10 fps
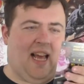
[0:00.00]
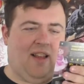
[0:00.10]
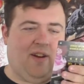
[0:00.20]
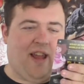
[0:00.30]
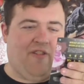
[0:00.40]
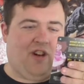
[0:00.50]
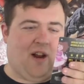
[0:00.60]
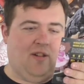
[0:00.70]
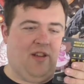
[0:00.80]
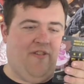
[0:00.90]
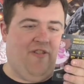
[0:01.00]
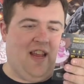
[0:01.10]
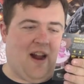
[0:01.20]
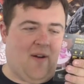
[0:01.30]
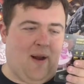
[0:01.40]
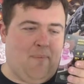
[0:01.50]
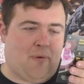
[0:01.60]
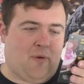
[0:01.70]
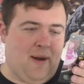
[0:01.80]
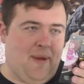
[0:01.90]
dollar gift card to VRV
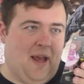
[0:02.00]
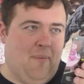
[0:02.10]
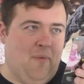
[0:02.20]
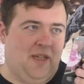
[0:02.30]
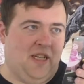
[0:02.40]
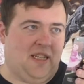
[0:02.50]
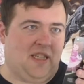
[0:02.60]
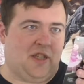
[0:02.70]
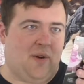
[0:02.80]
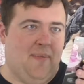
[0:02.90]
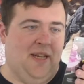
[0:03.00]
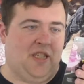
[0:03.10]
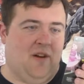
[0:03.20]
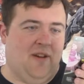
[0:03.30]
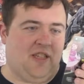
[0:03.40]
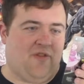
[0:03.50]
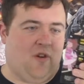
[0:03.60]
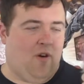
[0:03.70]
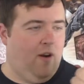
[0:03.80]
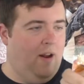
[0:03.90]
Premium, which is a streaming service
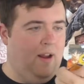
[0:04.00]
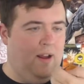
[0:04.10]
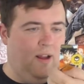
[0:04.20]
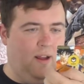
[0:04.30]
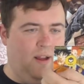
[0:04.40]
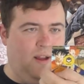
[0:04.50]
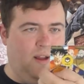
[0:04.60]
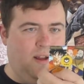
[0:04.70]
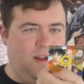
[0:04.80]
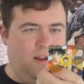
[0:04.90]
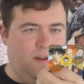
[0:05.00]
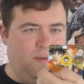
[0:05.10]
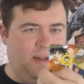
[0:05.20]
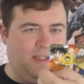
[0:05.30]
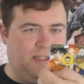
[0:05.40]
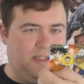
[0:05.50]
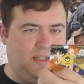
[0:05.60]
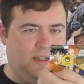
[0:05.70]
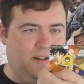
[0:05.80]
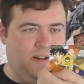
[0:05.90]
for what is
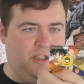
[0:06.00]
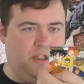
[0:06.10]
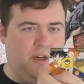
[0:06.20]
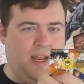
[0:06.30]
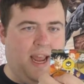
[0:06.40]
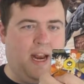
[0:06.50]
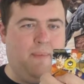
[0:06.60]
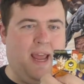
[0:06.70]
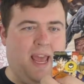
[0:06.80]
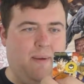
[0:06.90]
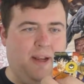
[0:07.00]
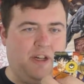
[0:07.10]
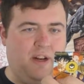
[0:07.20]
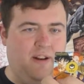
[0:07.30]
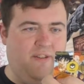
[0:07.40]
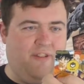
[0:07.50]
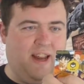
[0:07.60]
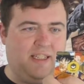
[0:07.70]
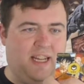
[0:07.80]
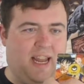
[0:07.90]
this? Anime, animation,
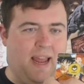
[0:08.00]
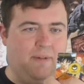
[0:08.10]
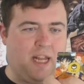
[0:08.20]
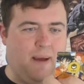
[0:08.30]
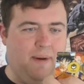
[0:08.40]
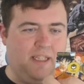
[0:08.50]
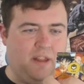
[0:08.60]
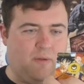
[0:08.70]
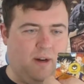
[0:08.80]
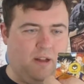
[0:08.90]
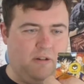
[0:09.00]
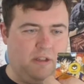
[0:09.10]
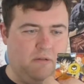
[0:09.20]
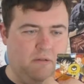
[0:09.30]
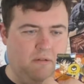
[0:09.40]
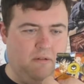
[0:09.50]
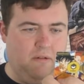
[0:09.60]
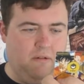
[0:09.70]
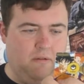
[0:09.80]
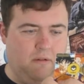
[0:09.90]
fantasy, games, comedies, and thrillers.
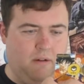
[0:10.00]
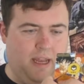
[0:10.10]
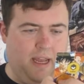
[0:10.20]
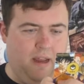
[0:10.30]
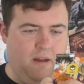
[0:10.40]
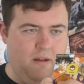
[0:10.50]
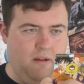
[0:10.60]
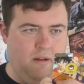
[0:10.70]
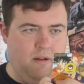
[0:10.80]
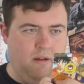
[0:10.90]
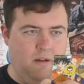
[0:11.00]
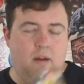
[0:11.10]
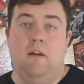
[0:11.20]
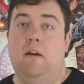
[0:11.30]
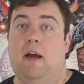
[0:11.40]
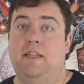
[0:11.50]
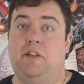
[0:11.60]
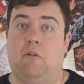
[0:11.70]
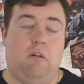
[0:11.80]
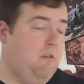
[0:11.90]
Okay, that's
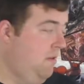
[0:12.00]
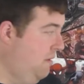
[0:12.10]
cool.